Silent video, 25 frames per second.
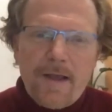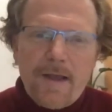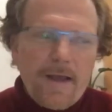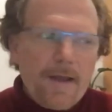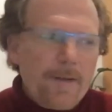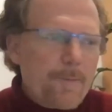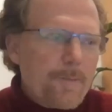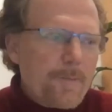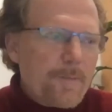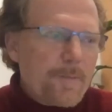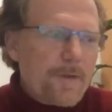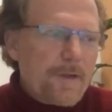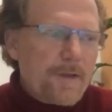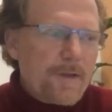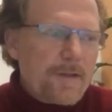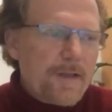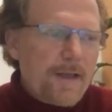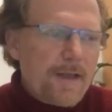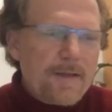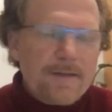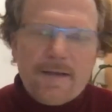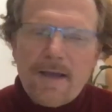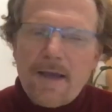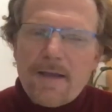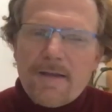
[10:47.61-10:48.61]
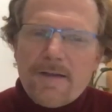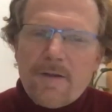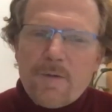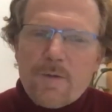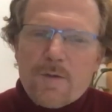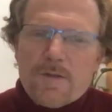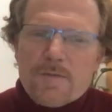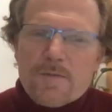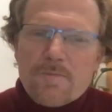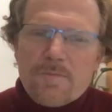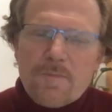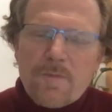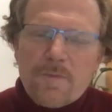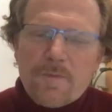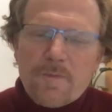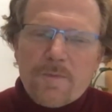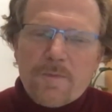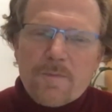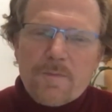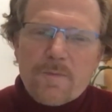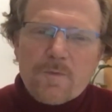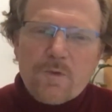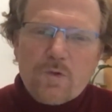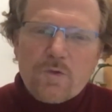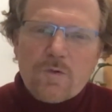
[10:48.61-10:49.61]
The idea was,
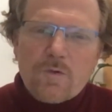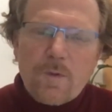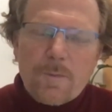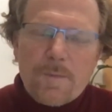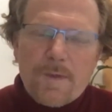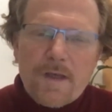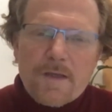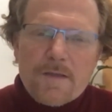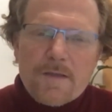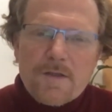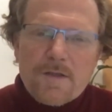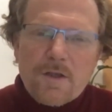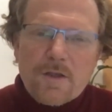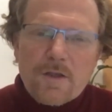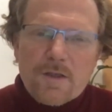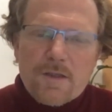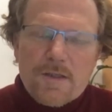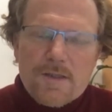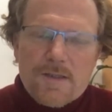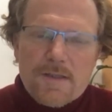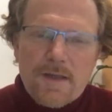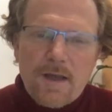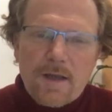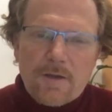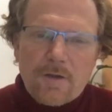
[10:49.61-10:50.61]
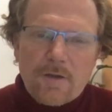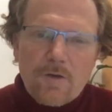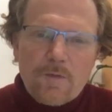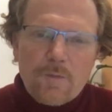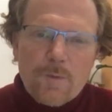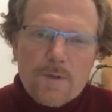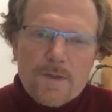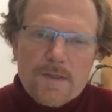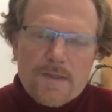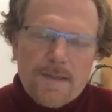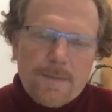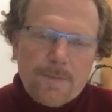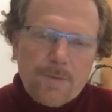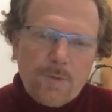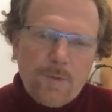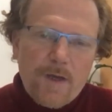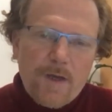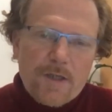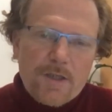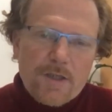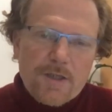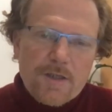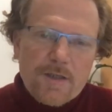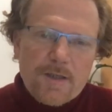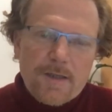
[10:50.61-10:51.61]
Tobias, you're going to start off with some
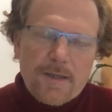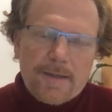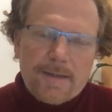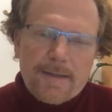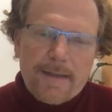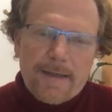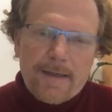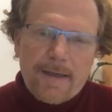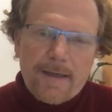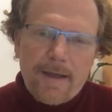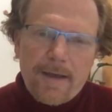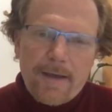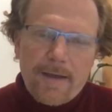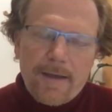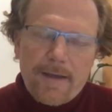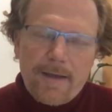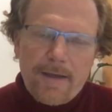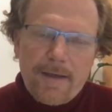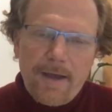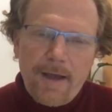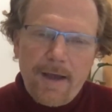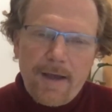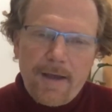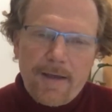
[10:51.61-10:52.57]
question, and then I